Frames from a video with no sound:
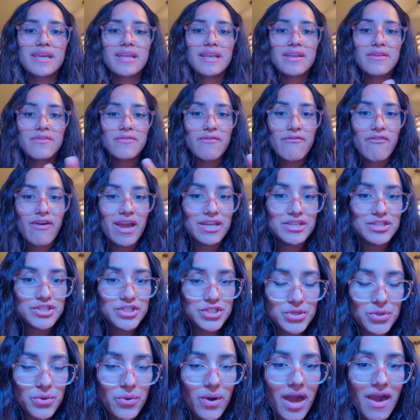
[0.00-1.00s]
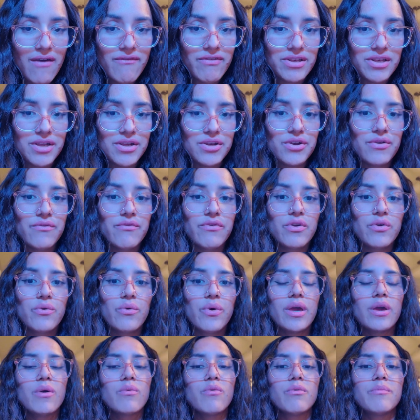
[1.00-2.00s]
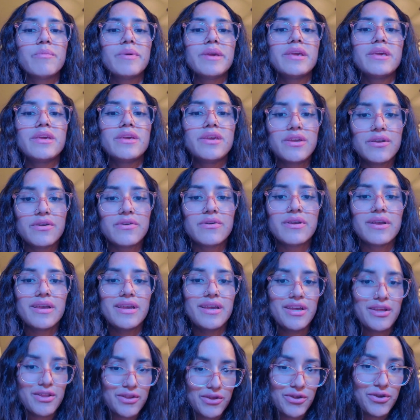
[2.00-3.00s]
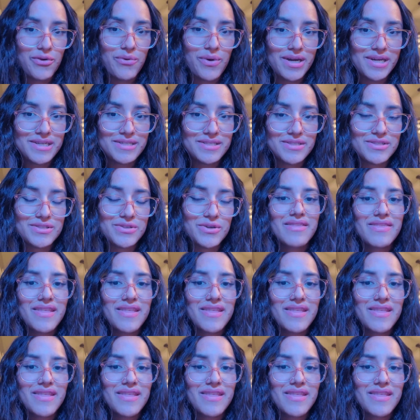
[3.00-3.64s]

and if I do have an interview, it will be here in the US.